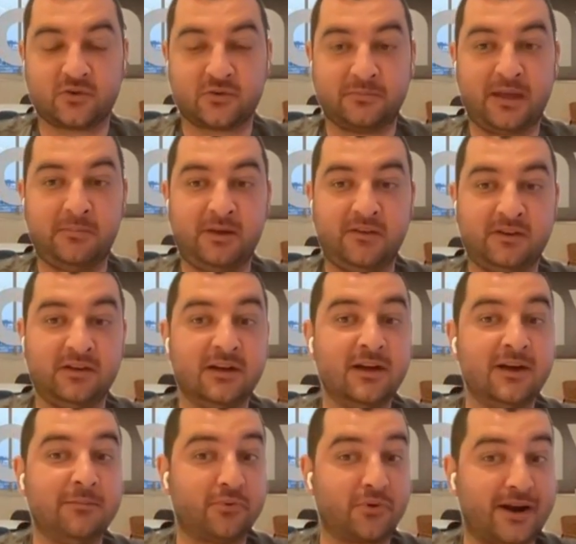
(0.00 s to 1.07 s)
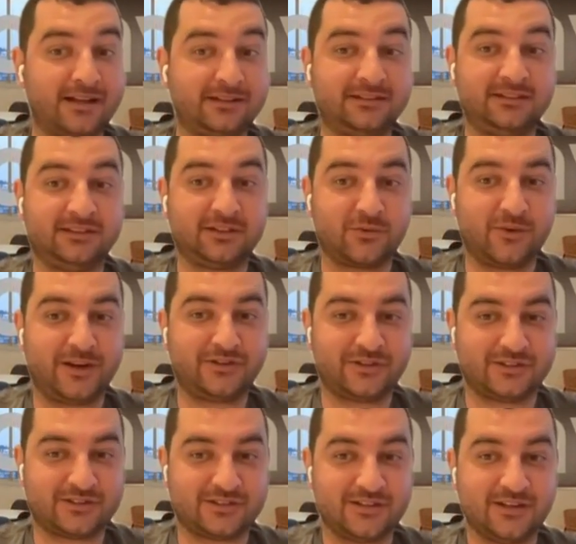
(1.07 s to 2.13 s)
or maybe even product
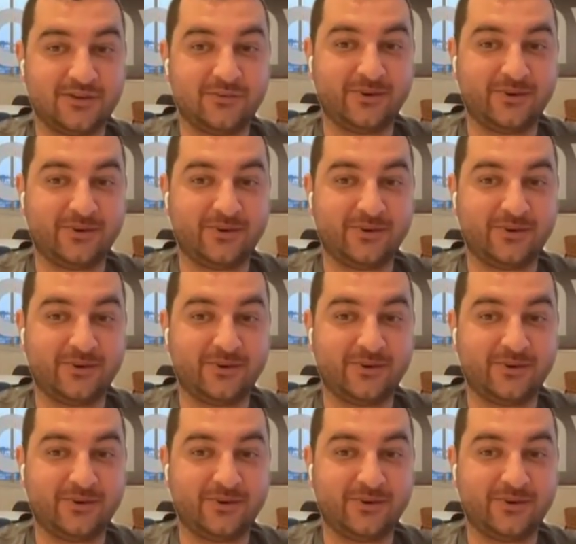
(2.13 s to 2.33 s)
integrations.